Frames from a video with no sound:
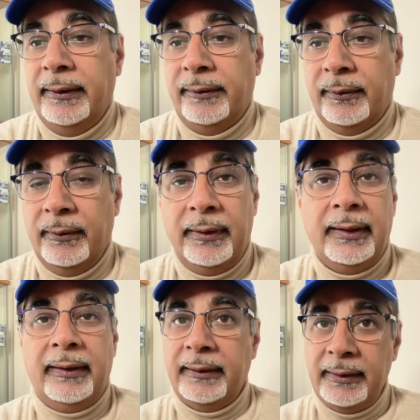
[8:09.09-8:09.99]
So not
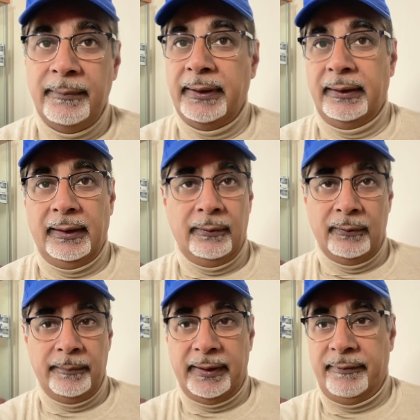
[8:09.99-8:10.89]
the 30-minute that
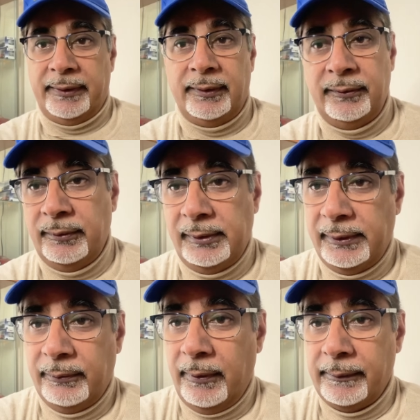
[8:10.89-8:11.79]
all manufacturers usually
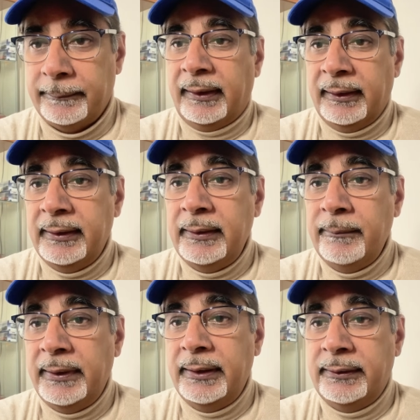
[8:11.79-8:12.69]
quote.
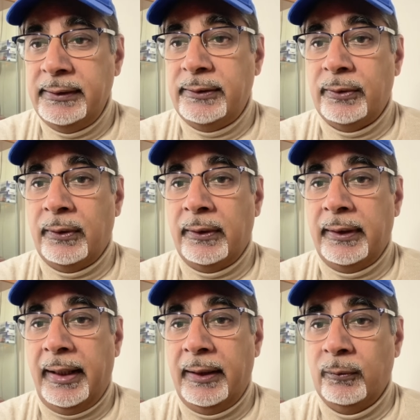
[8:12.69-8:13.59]
30-minute
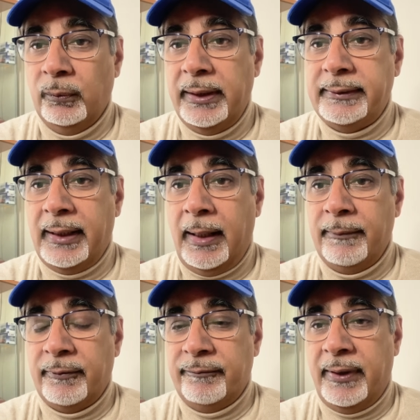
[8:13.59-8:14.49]
detour and wait
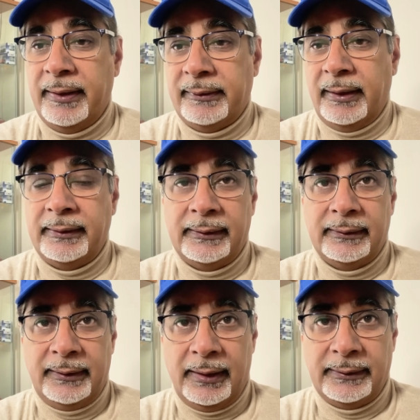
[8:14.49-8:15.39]
times for fast
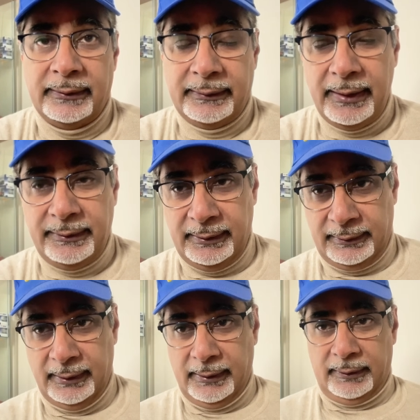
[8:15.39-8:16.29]
charging
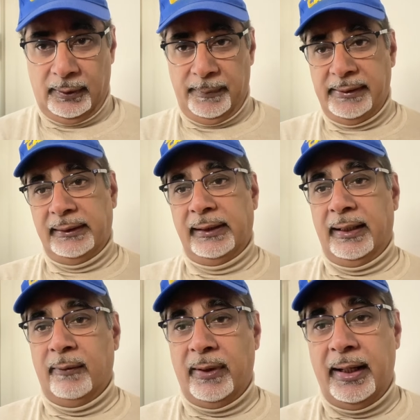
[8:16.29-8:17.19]
stations. So basically,
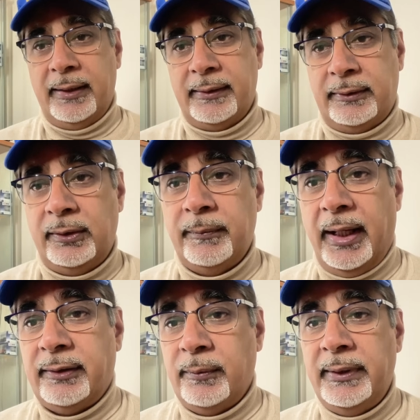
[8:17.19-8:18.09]
what I assume
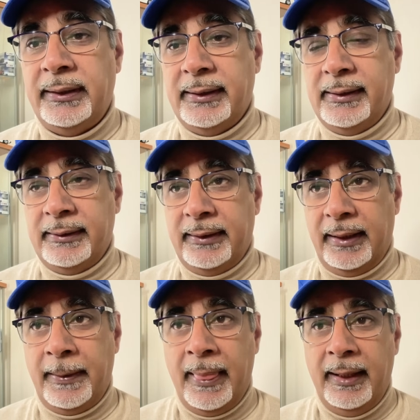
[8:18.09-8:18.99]
that to mean is
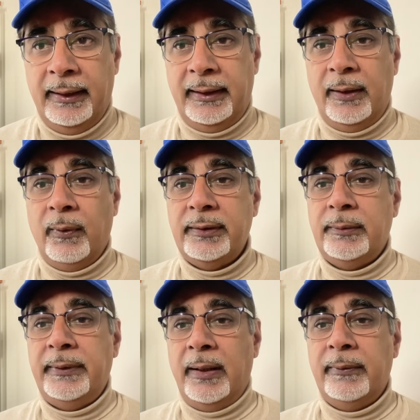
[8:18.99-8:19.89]
that they want
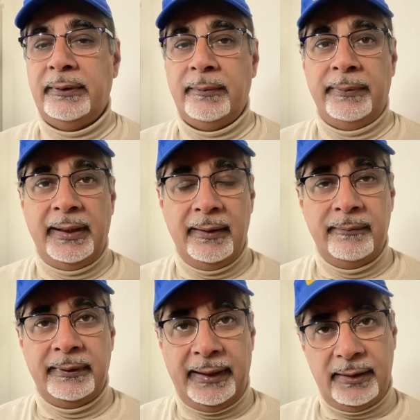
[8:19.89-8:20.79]
to be able
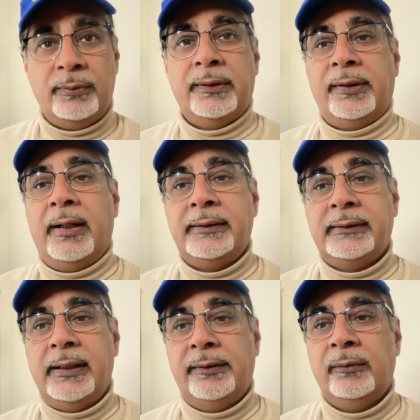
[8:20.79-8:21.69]
to get to a charging
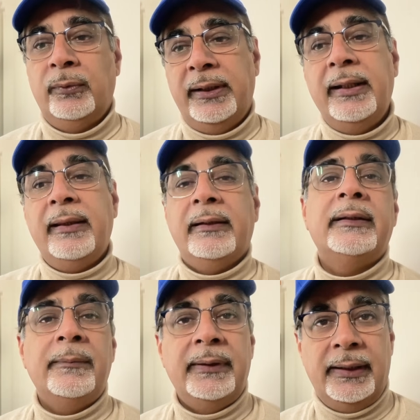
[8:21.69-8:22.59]
station within
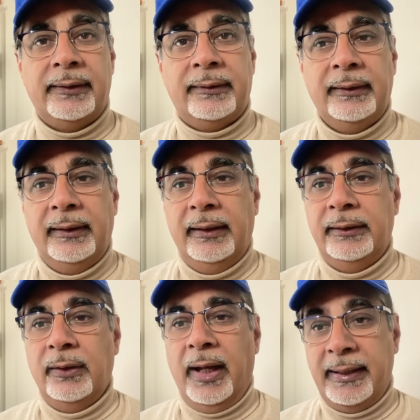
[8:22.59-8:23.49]
30 minutes,
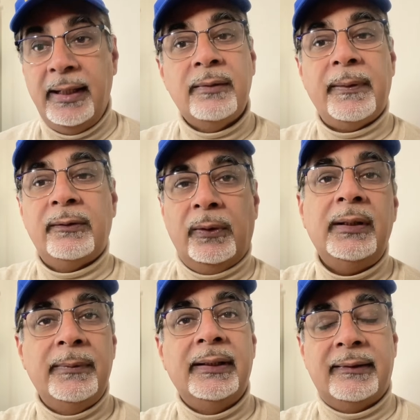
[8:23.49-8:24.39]
you know, and then spend
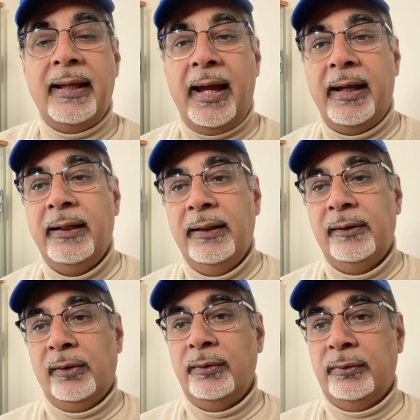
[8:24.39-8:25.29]
20 minutes there.
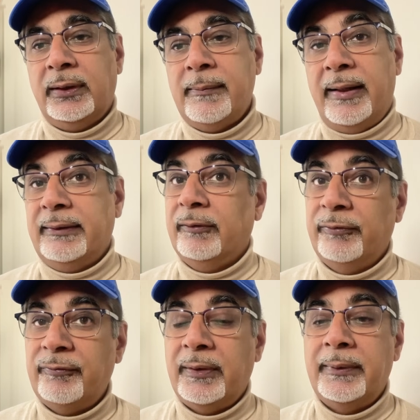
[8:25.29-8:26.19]
So you're talking about still
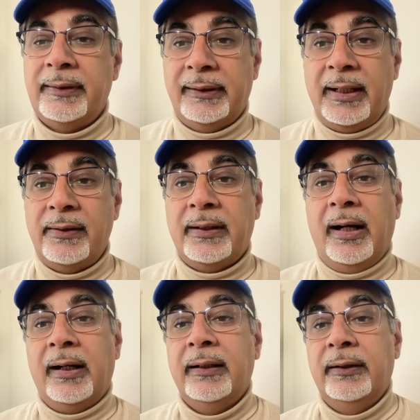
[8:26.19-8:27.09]
50 minutes to get your
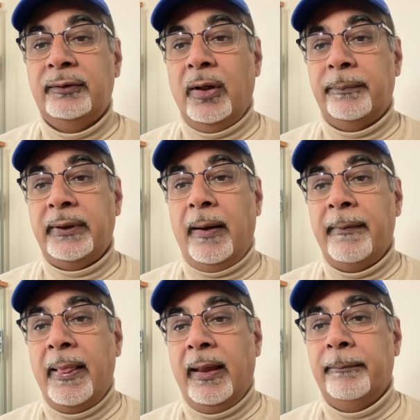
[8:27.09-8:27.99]
car topped
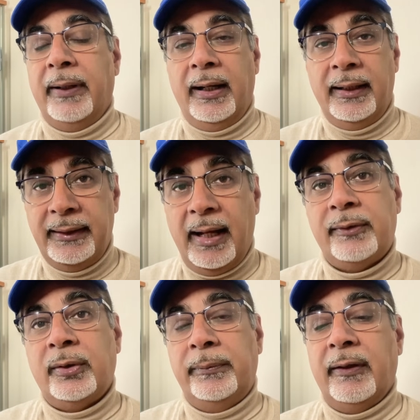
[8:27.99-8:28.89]
up. But, and
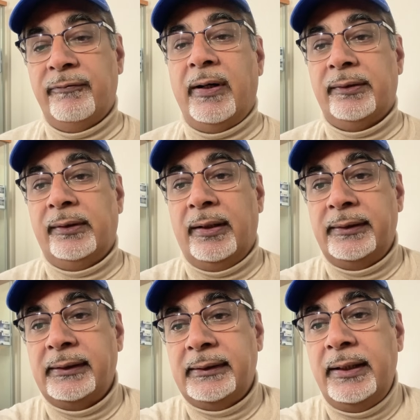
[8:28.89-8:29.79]
that should be a fast
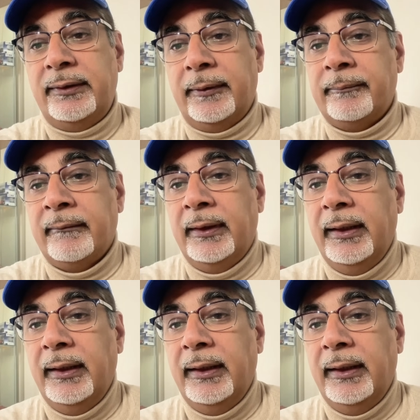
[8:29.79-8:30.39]
charging station.